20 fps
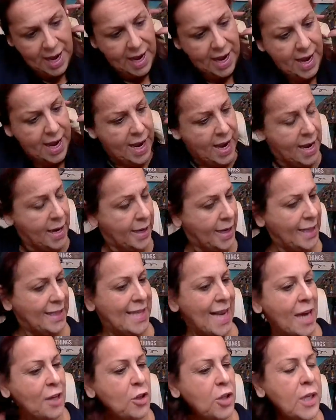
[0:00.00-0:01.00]
and it's
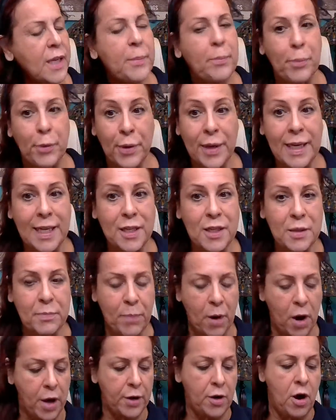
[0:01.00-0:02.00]
actually pretty
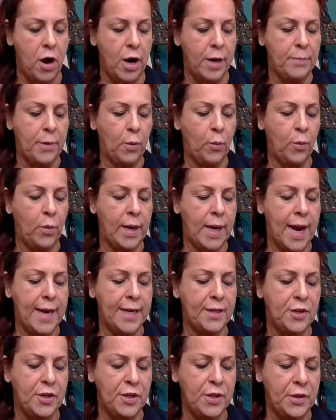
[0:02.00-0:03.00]
spot on. But what I
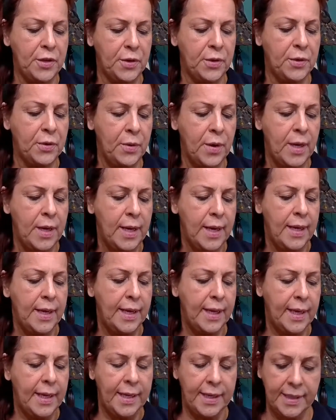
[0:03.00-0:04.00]
do
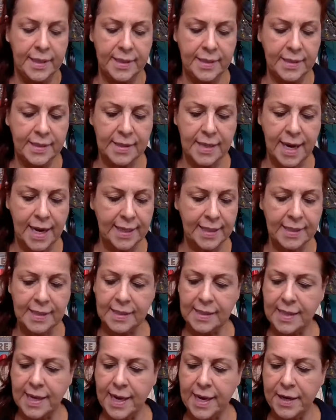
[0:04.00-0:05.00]
is I
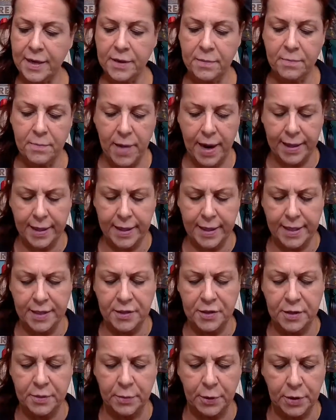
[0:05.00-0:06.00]
send my
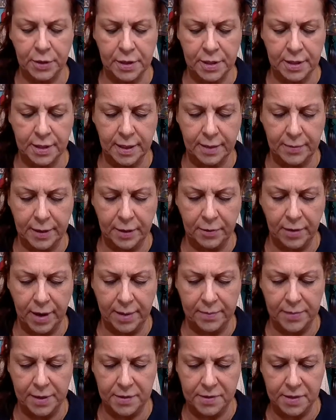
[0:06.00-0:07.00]
customers. Let me
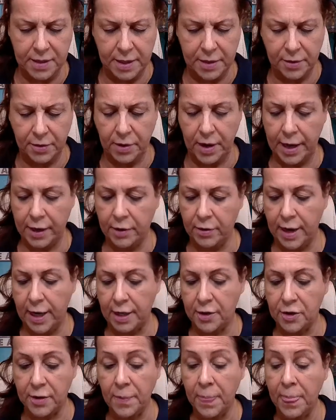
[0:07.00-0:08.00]
grab this under eye
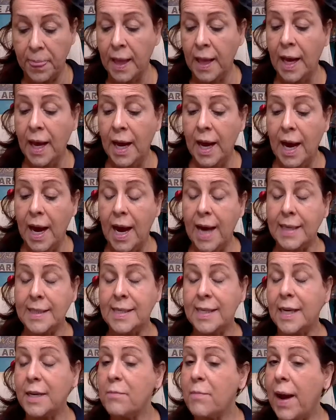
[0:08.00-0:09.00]
corrector. I
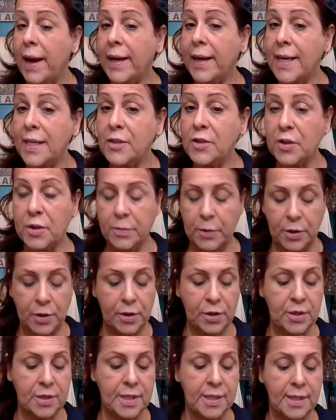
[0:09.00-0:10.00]
send my
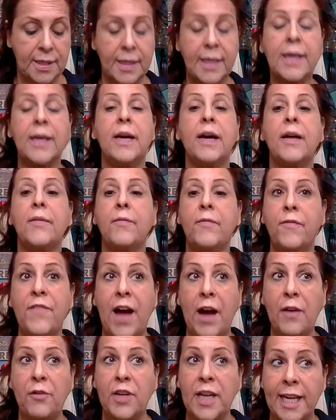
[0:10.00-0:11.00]
customers the
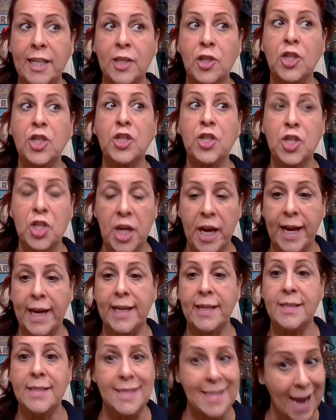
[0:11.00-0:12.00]
foundation
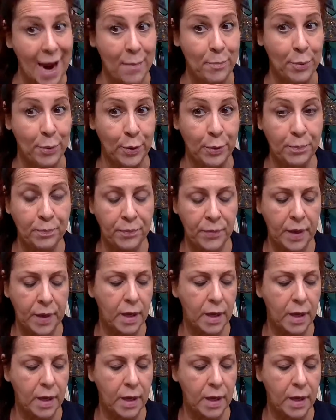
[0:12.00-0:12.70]
shade sample